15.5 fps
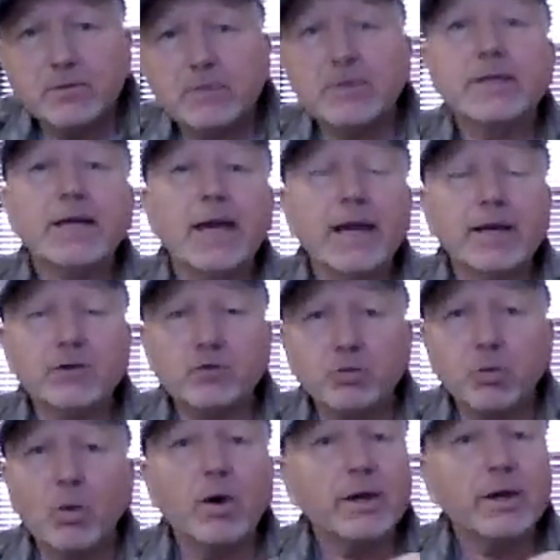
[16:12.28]
the
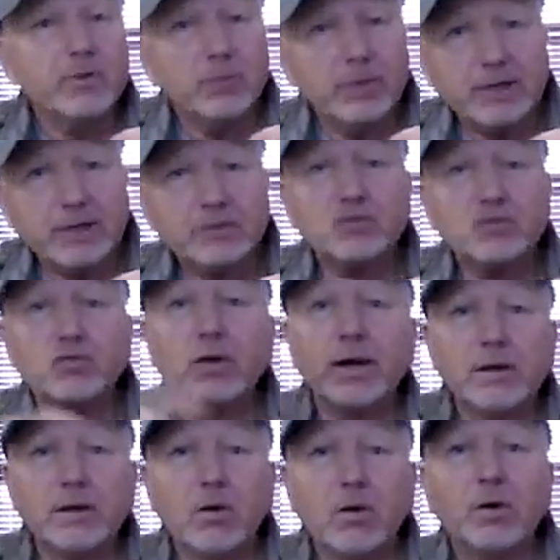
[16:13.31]
XY, you get a
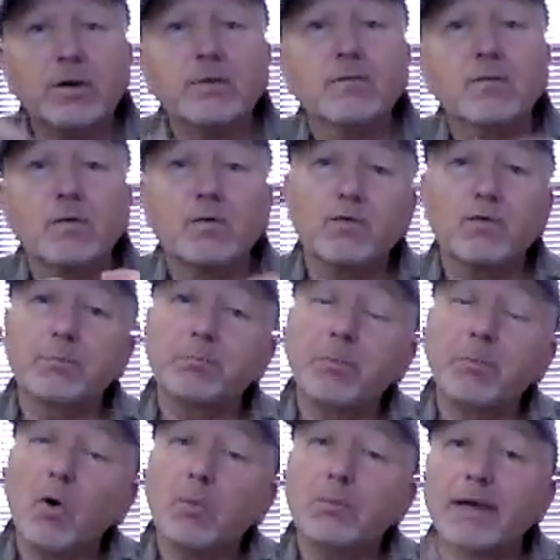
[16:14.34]
straight line from
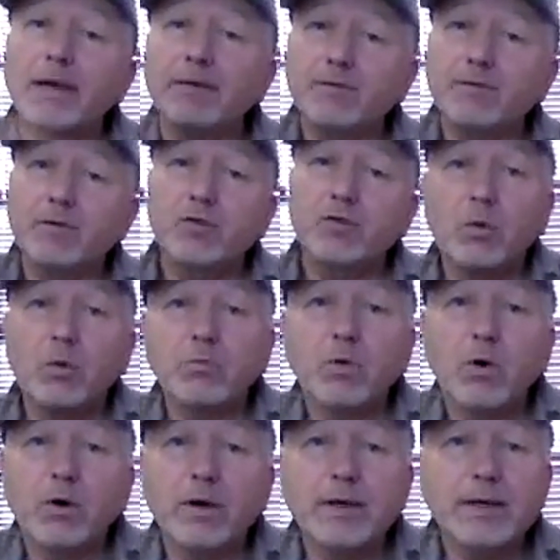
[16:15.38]
bottom left to top
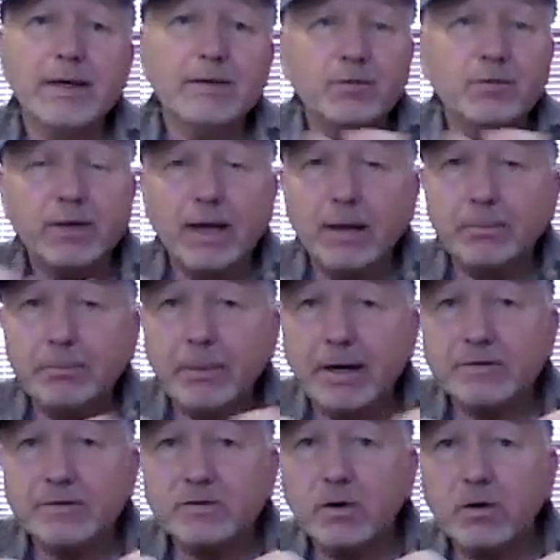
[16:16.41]
right. If you get a
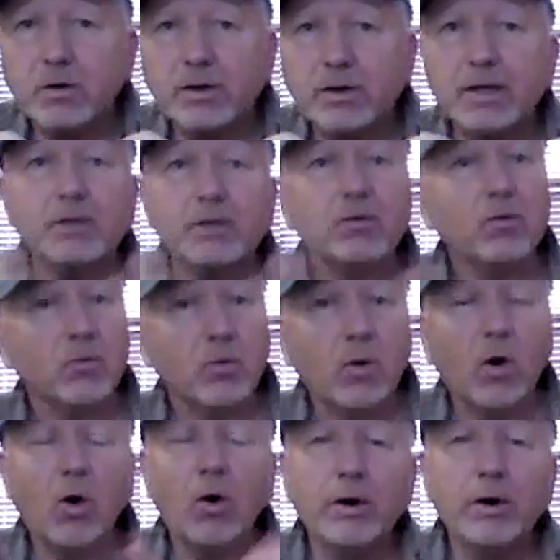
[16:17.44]
bad target
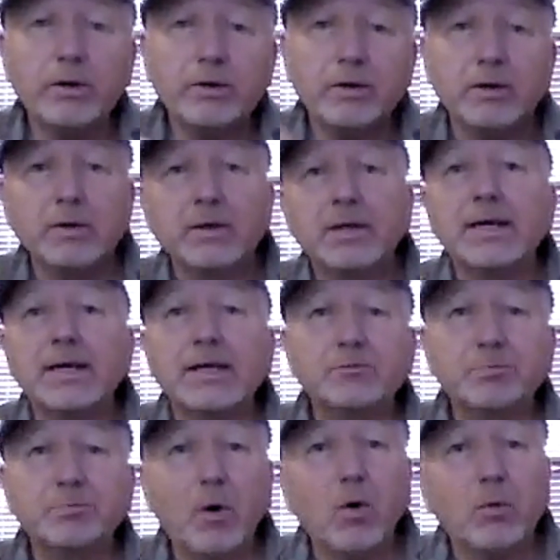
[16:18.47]
or iron,
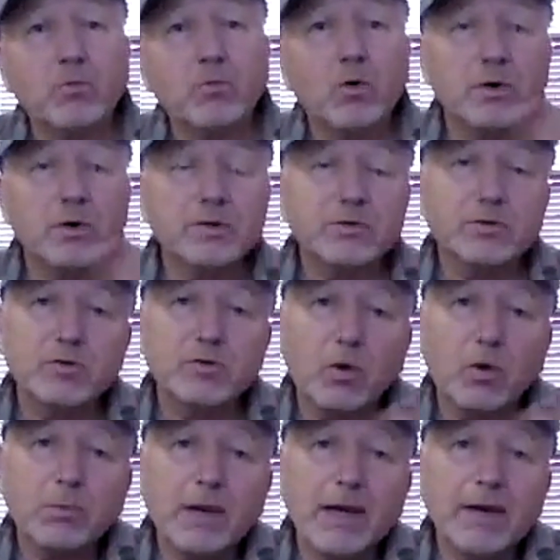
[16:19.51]
it's bottom right to
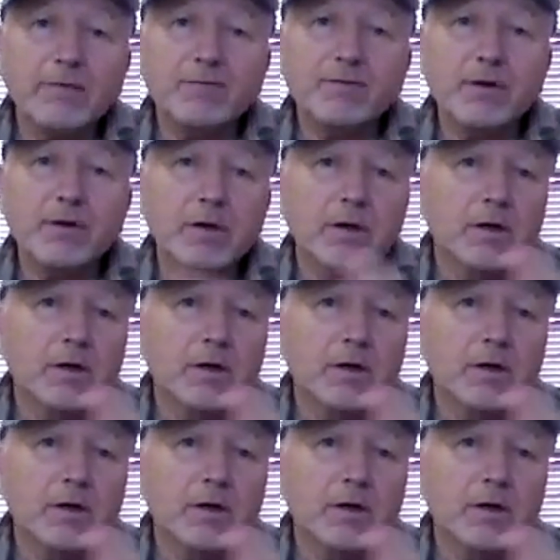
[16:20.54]
top left.